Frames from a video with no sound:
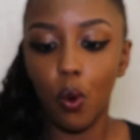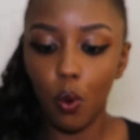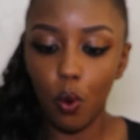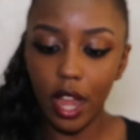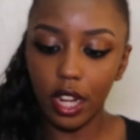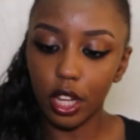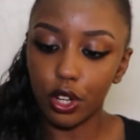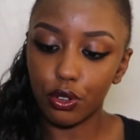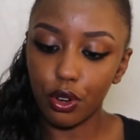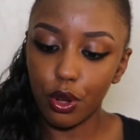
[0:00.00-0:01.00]
Wonder
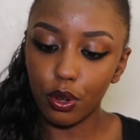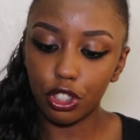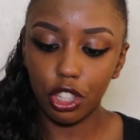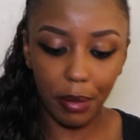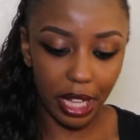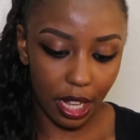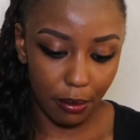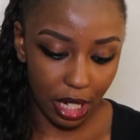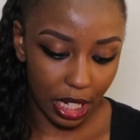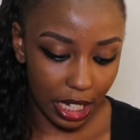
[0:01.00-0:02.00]
Grow Jamaican
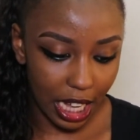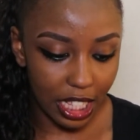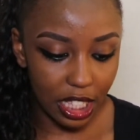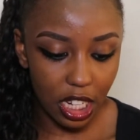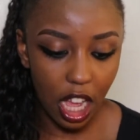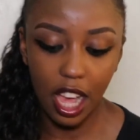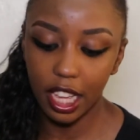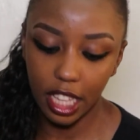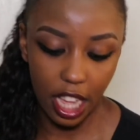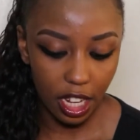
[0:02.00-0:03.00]
Black Castor.
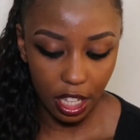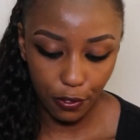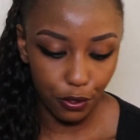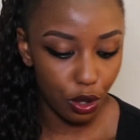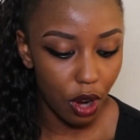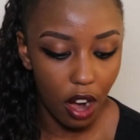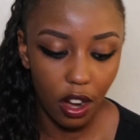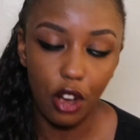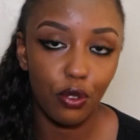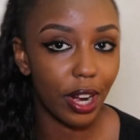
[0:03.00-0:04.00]
Again, if you are
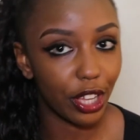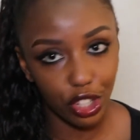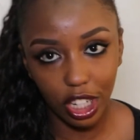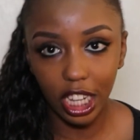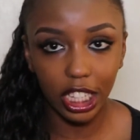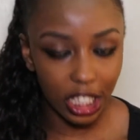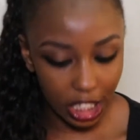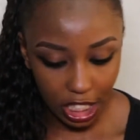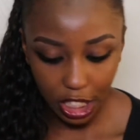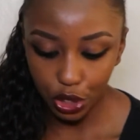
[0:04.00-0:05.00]
a regular
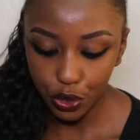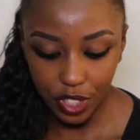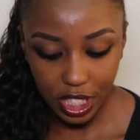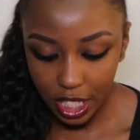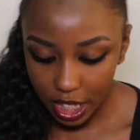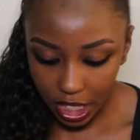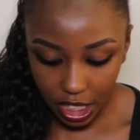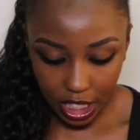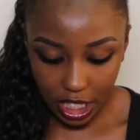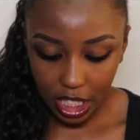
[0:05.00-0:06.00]
here, you've seen
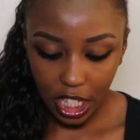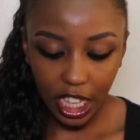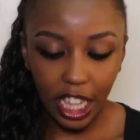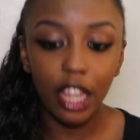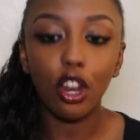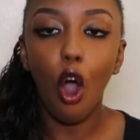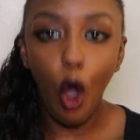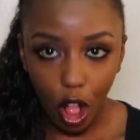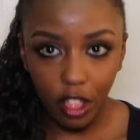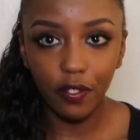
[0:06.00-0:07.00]
this in
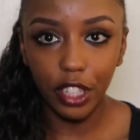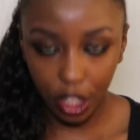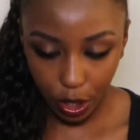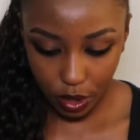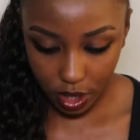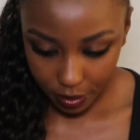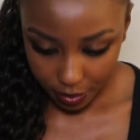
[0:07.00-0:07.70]
all the videos.